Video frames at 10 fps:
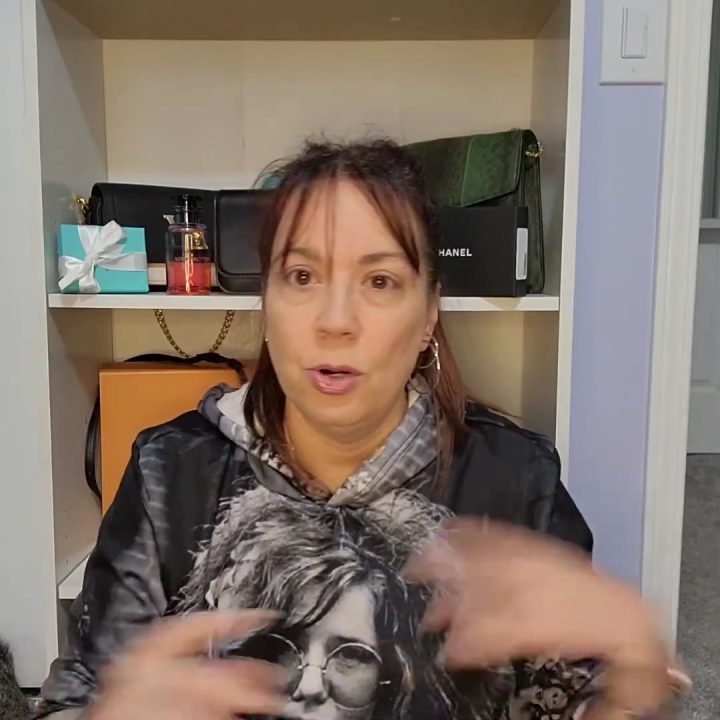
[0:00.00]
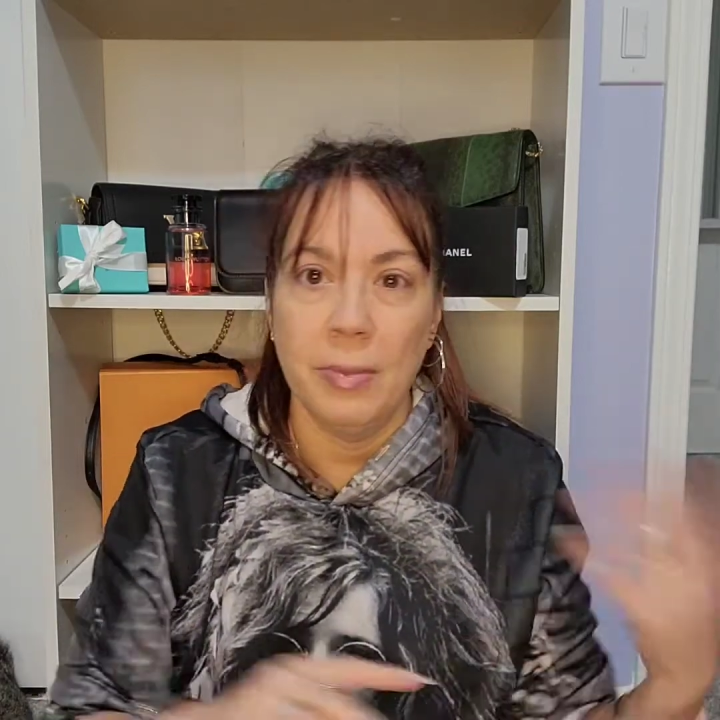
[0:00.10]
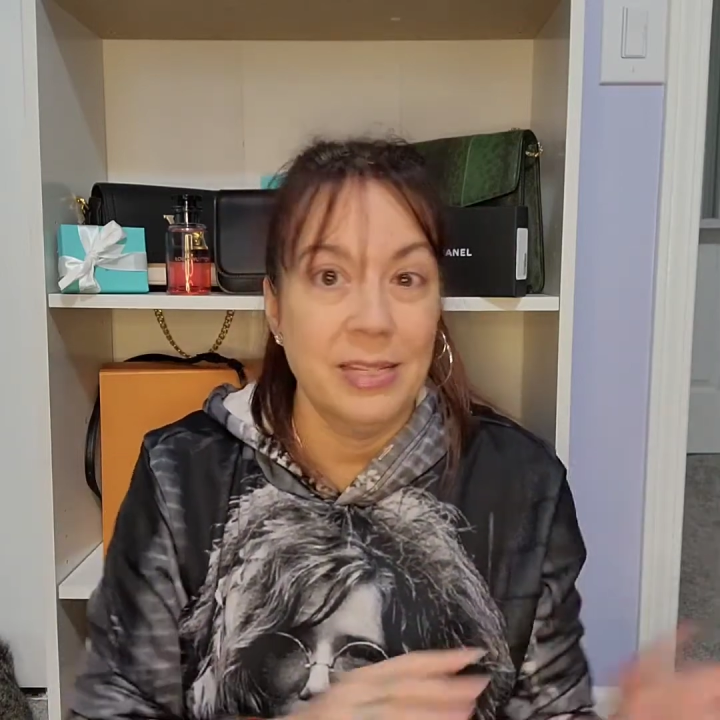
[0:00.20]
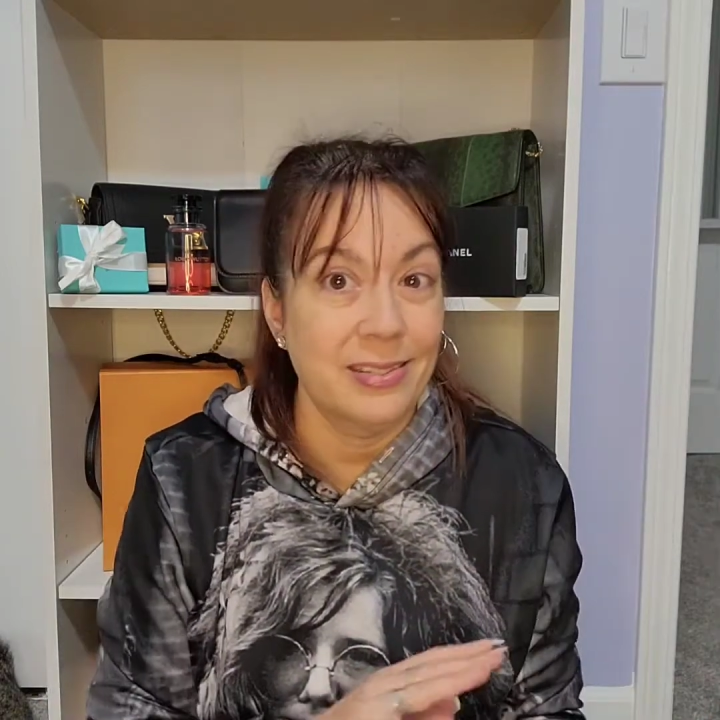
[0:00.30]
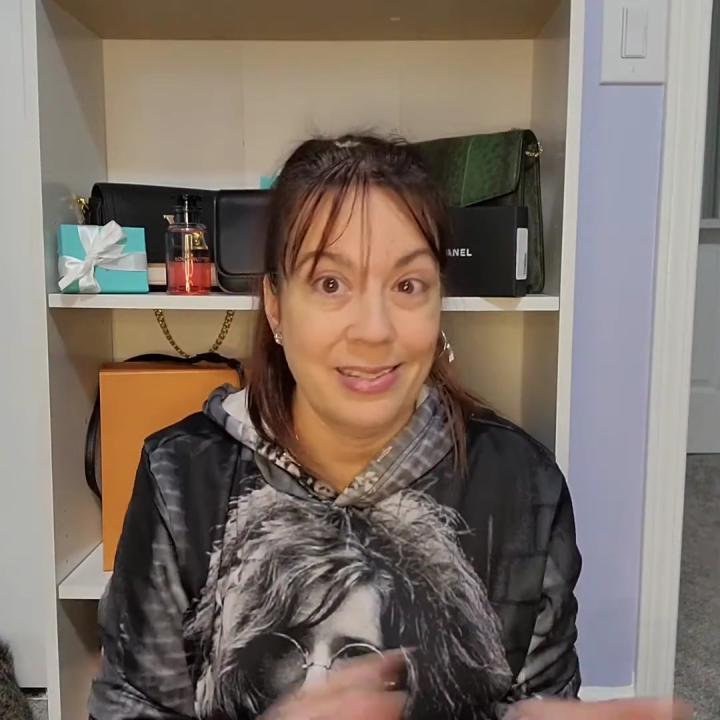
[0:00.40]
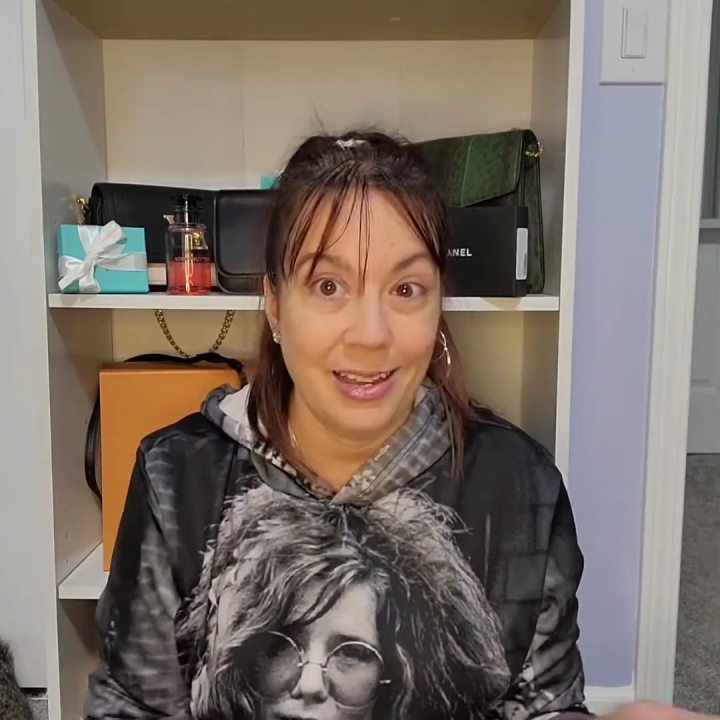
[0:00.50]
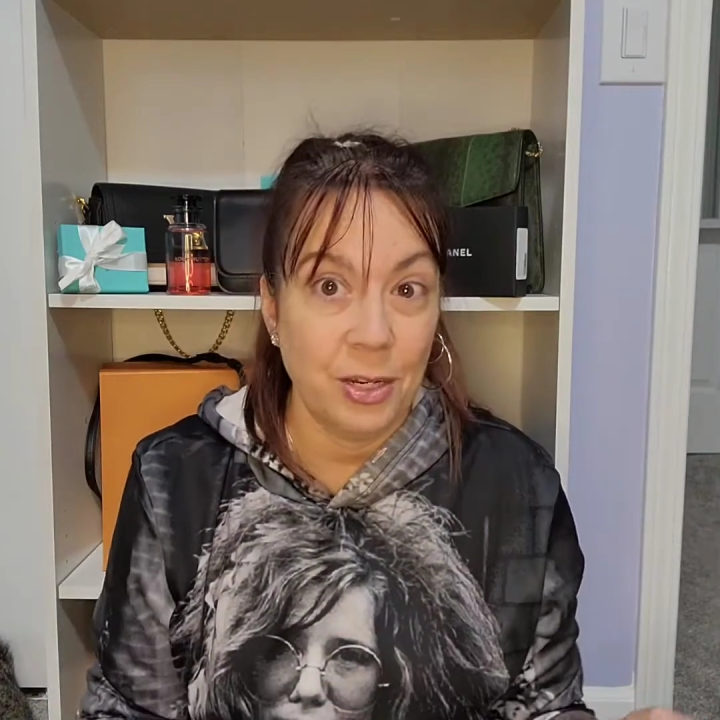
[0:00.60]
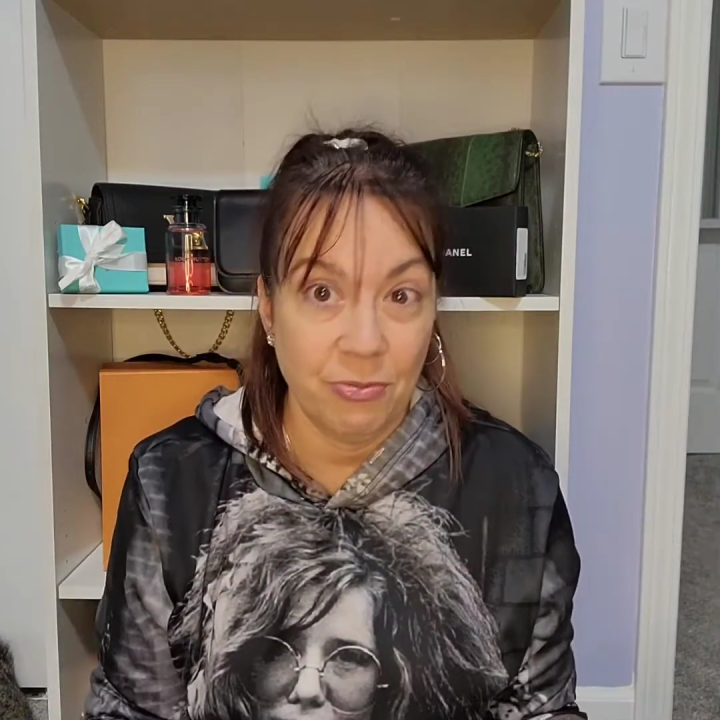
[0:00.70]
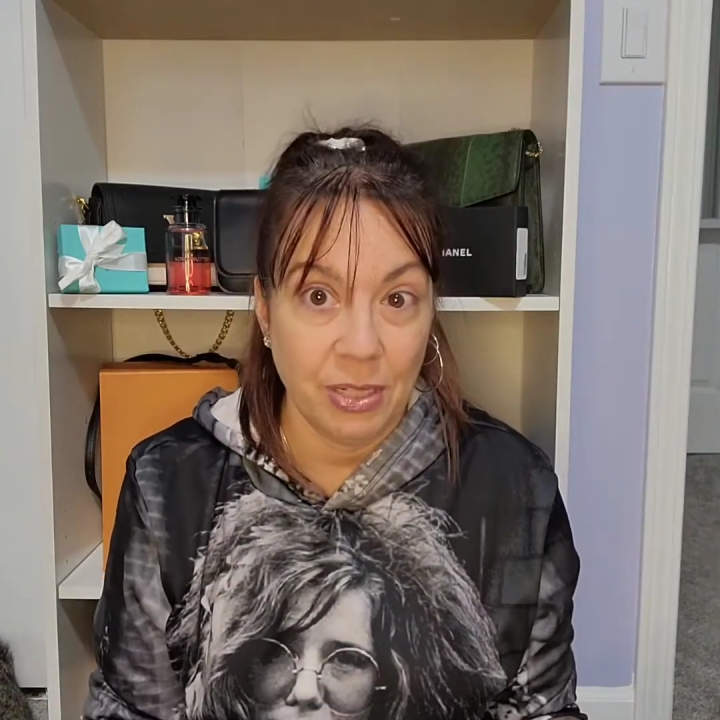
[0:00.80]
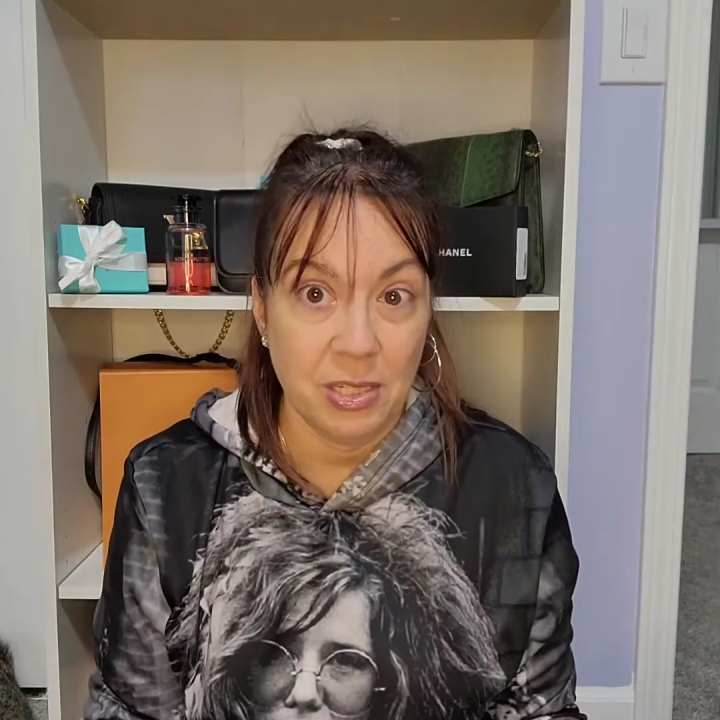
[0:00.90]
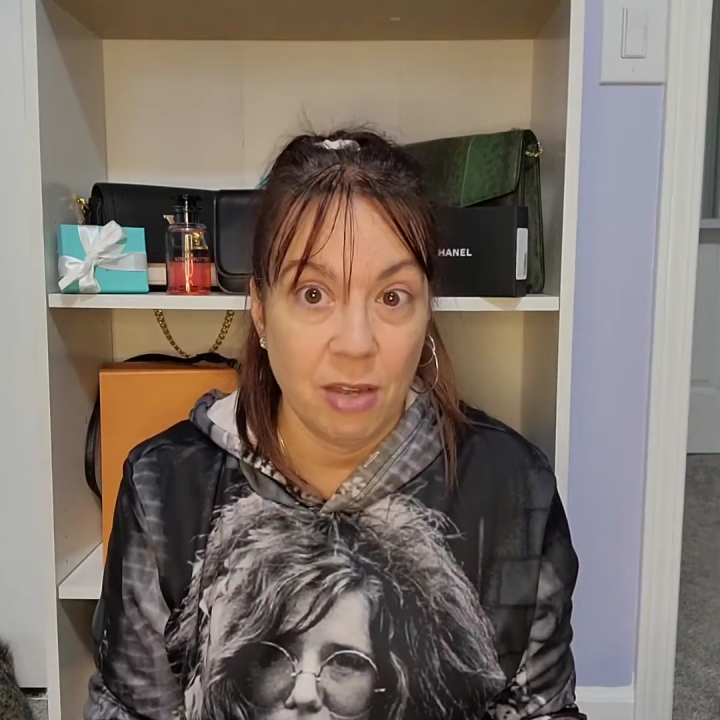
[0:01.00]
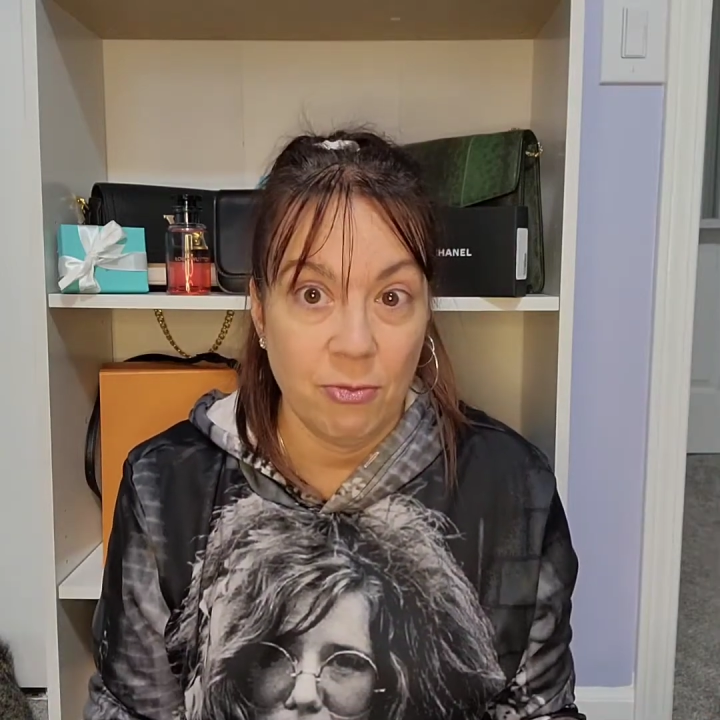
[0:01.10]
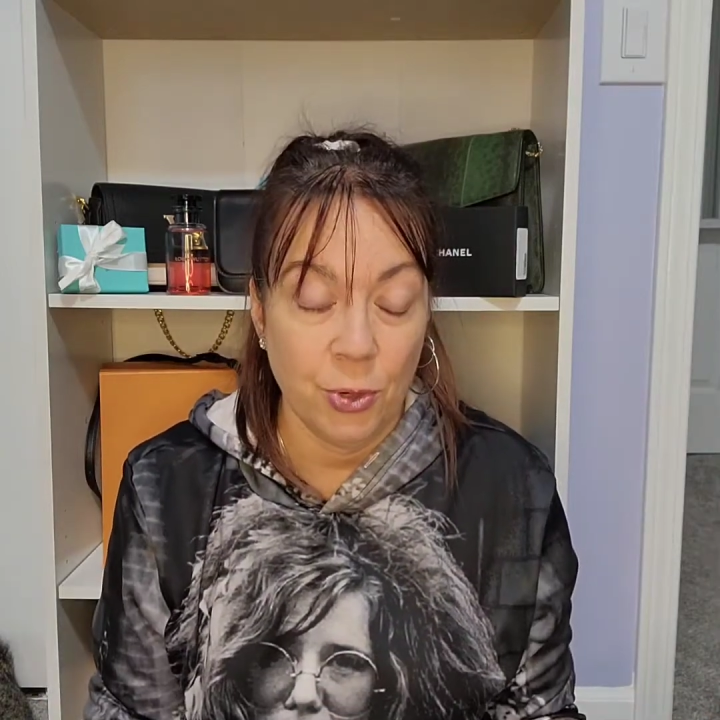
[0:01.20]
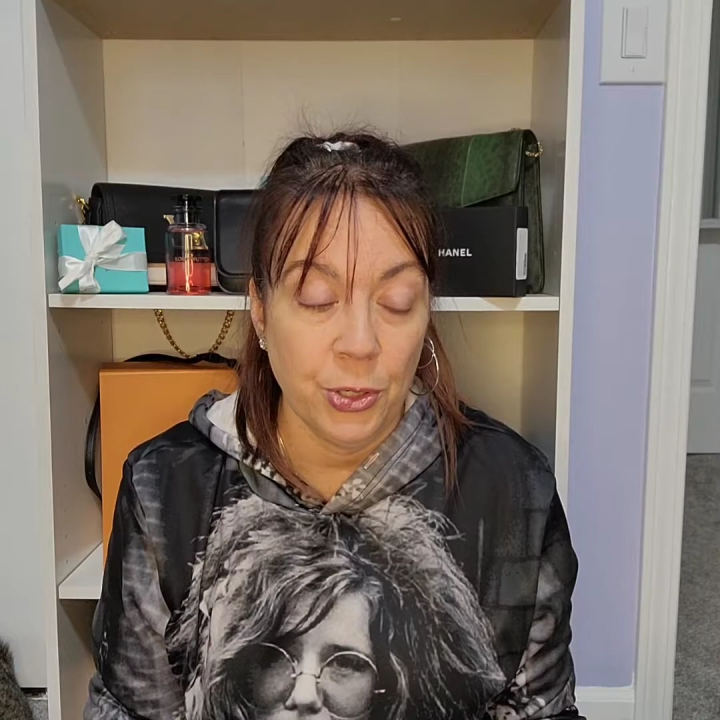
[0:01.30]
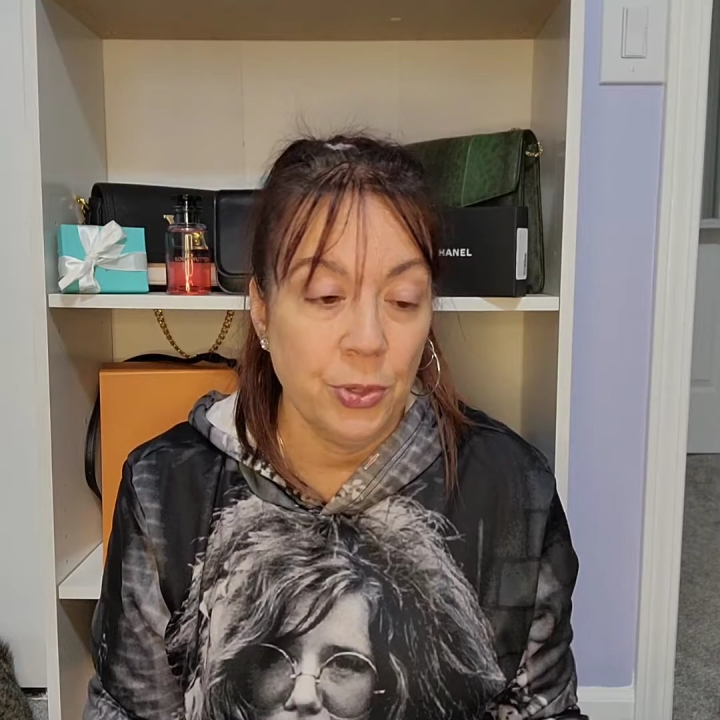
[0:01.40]
Hermes is not going to fix that
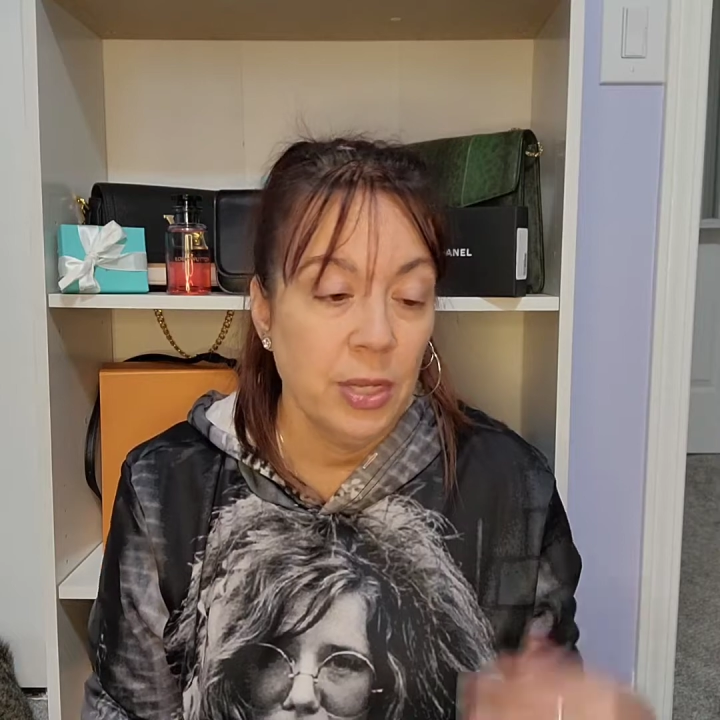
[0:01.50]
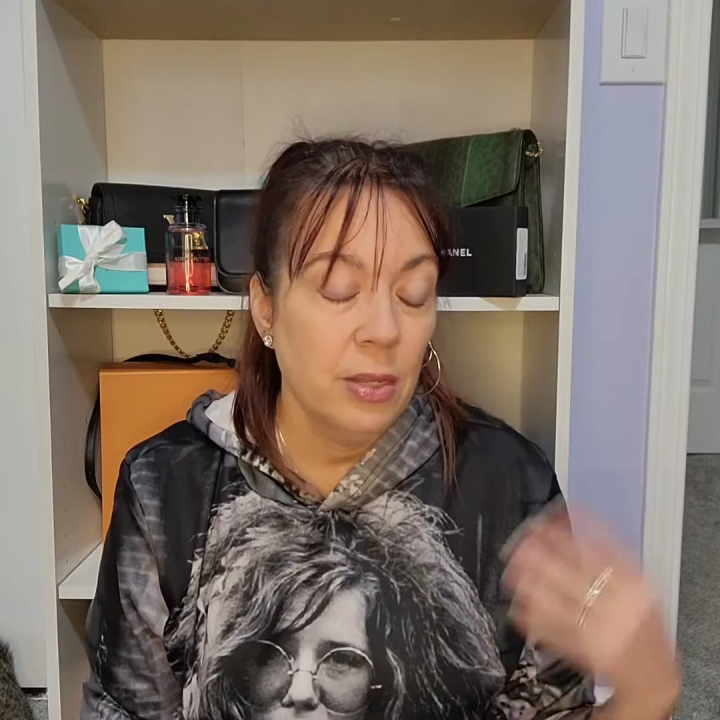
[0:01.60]
for you.